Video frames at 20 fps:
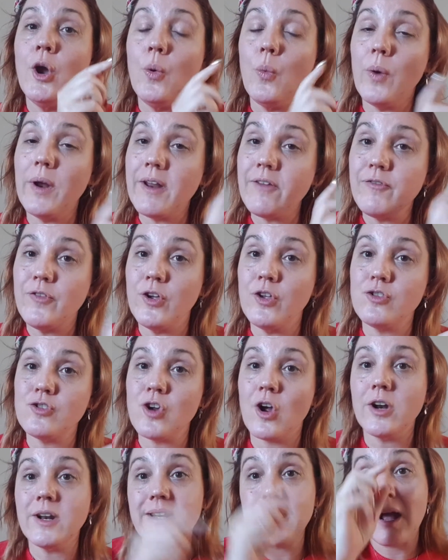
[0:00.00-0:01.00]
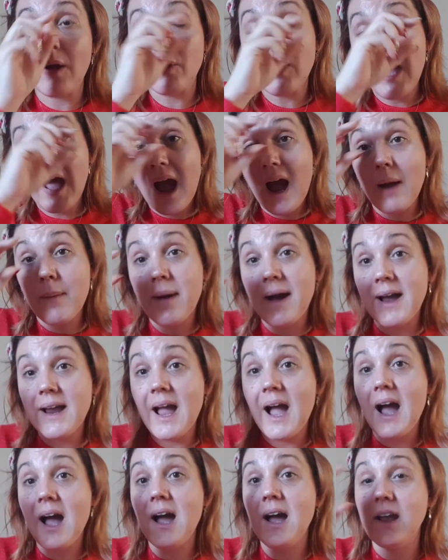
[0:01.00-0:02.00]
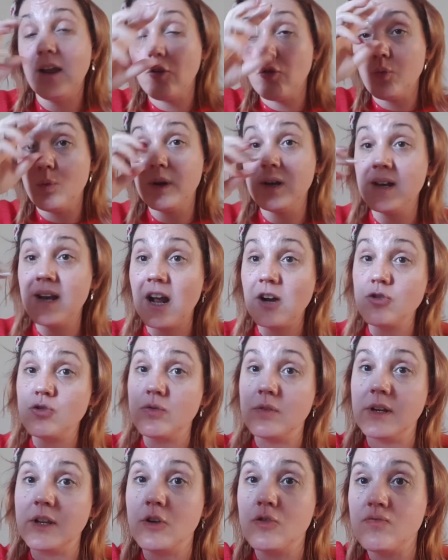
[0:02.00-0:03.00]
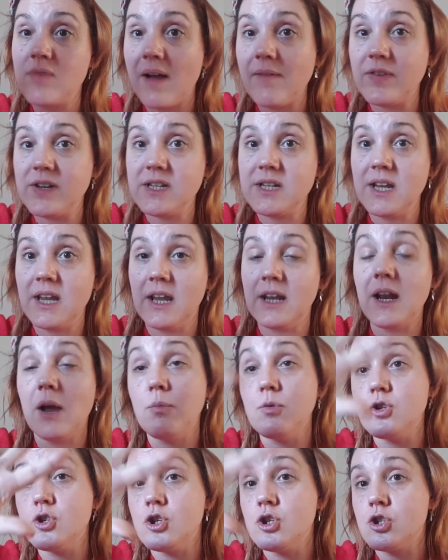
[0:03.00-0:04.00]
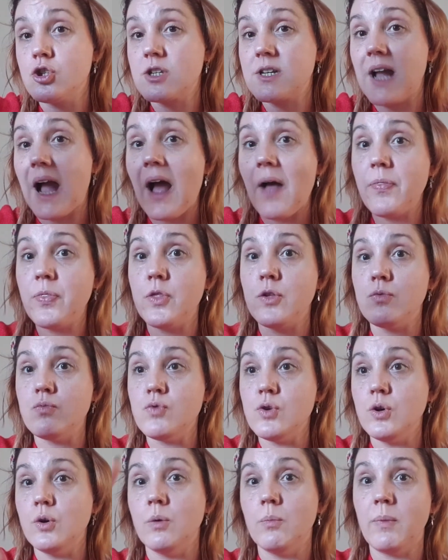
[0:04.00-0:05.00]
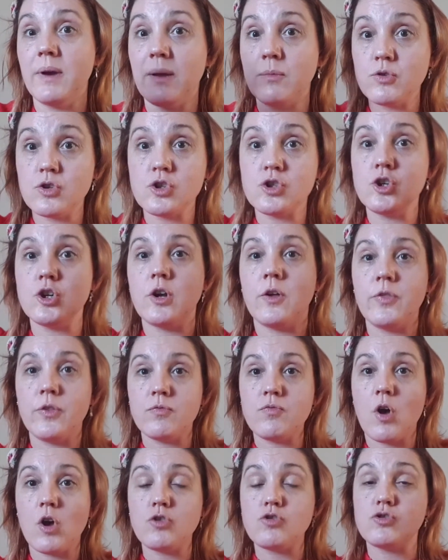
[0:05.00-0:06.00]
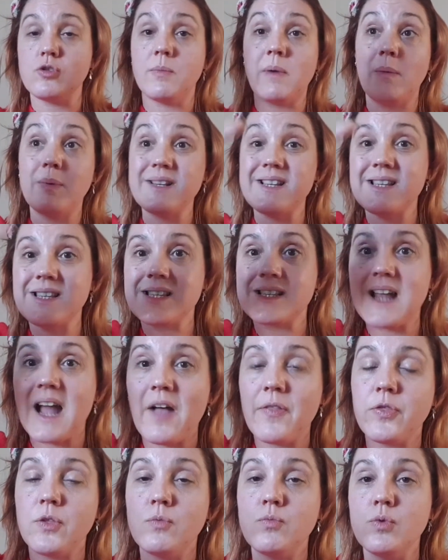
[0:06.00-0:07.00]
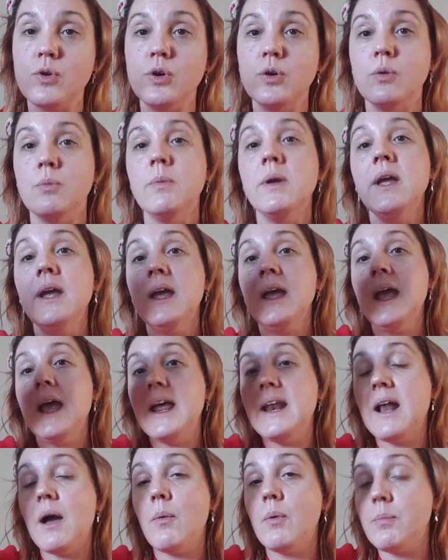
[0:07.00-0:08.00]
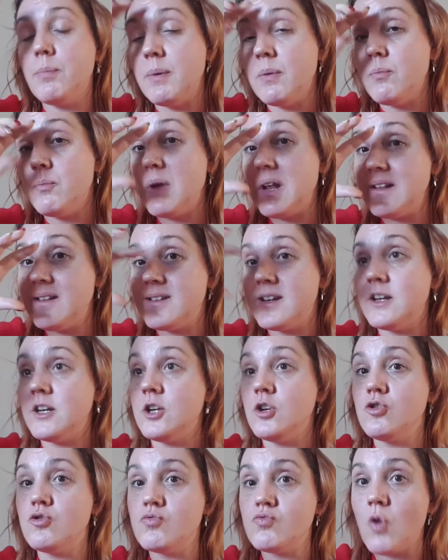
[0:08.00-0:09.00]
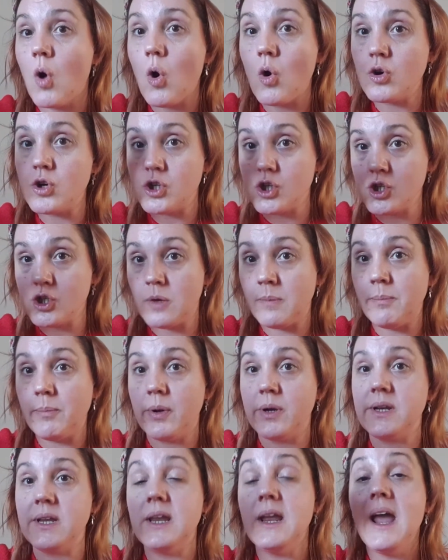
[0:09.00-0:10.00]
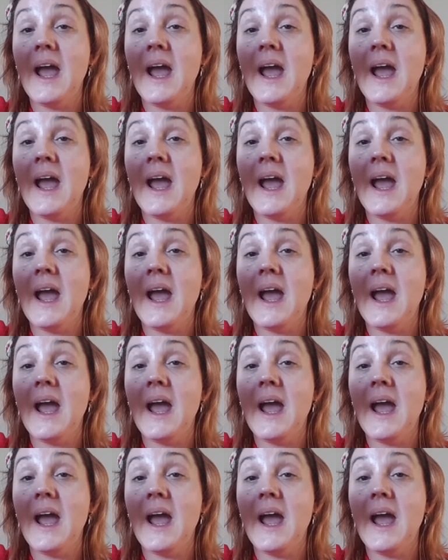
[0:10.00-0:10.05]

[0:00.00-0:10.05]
when I first started out. My eyes were naturally gravitated. I would scan the room. When I was stood on the rostrum, I would scan the room and I would be instantly drawn to somebody,